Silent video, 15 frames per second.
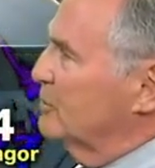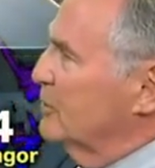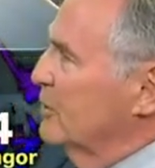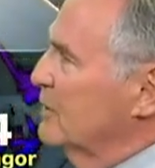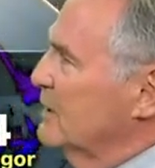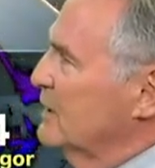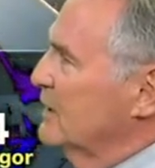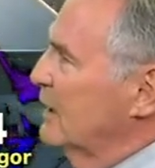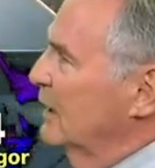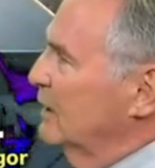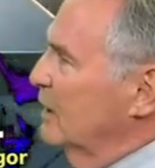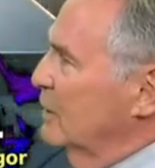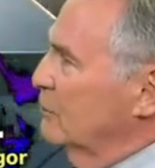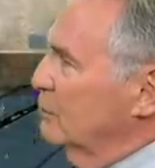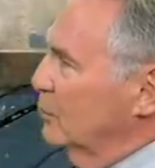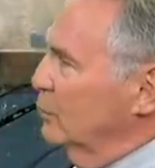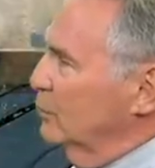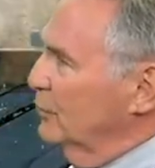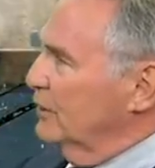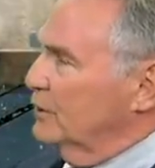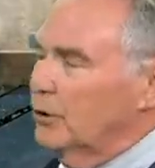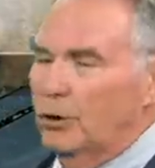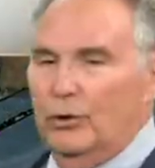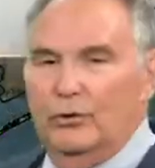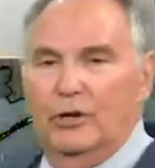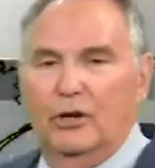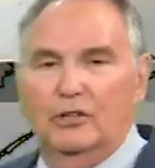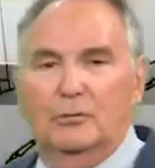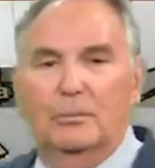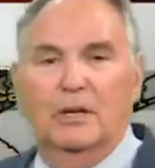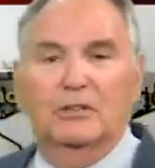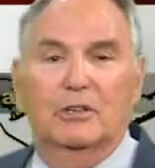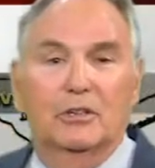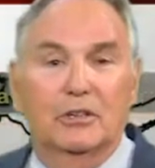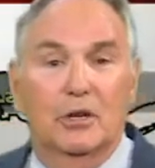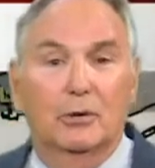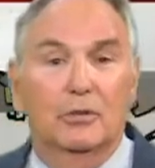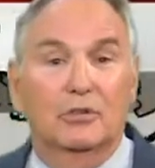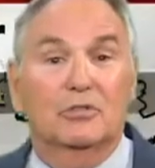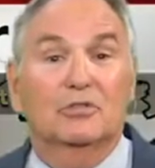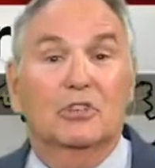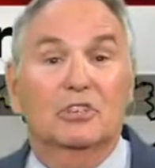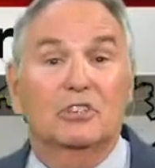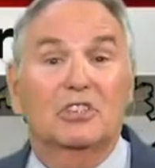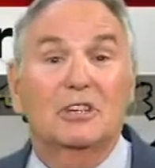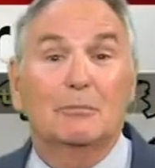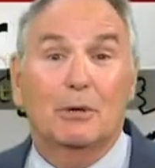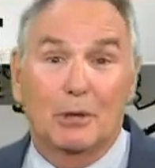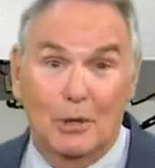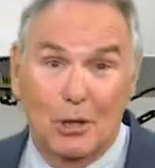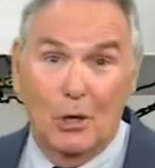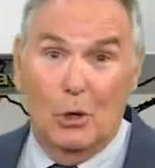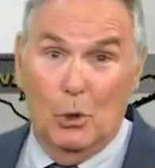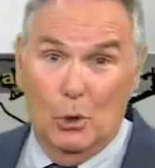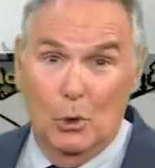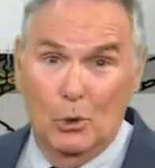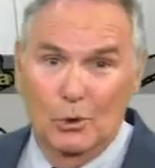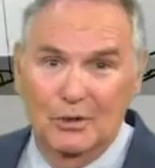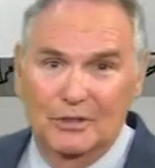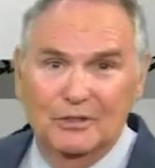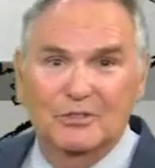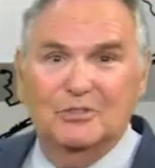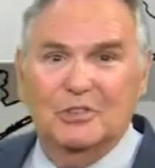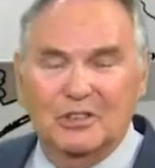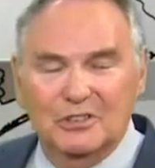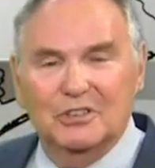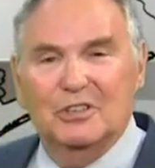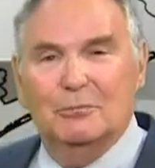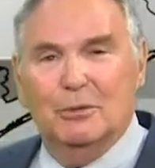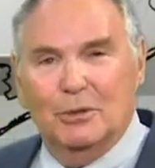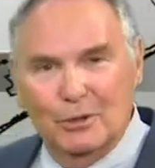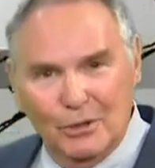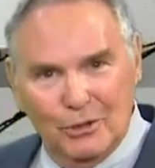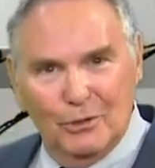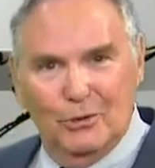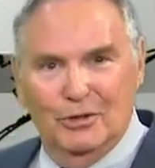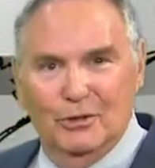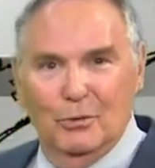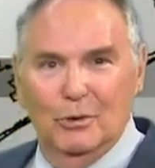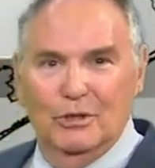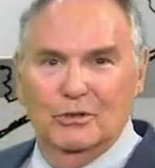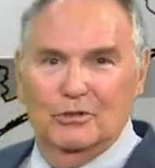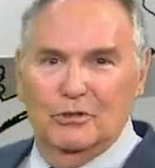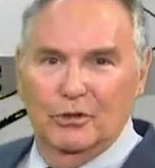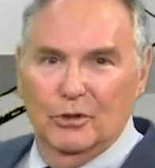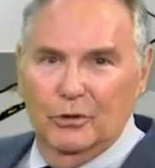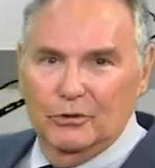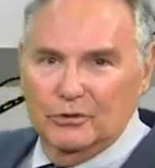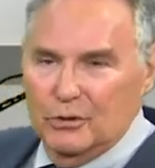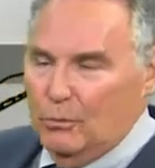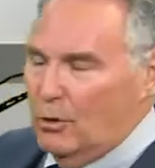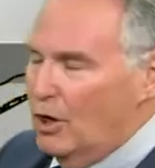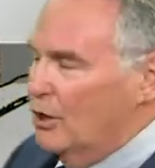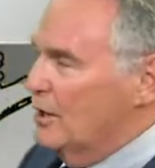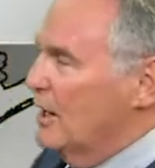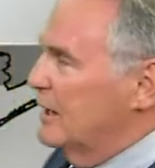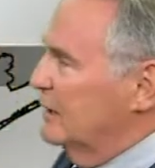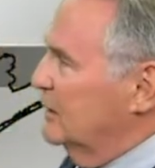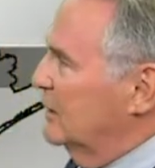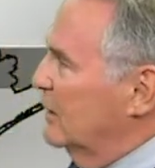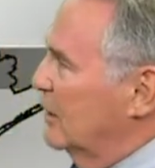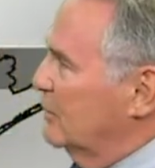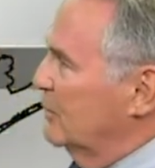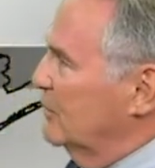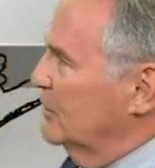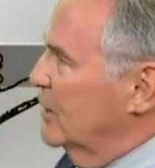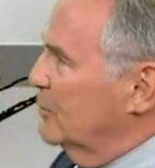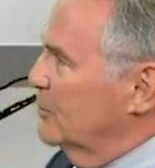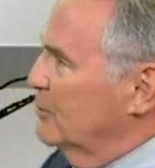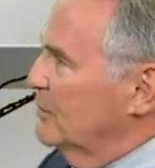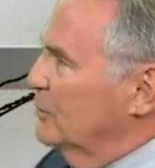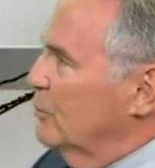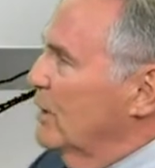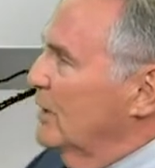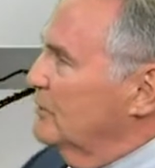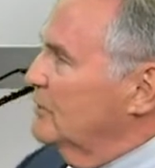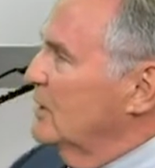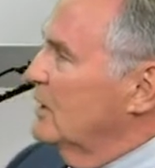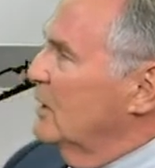So again, brutally cold there, expected to go to 60 below 60 below on the wind chill tomorrow night up in the upper Midwest.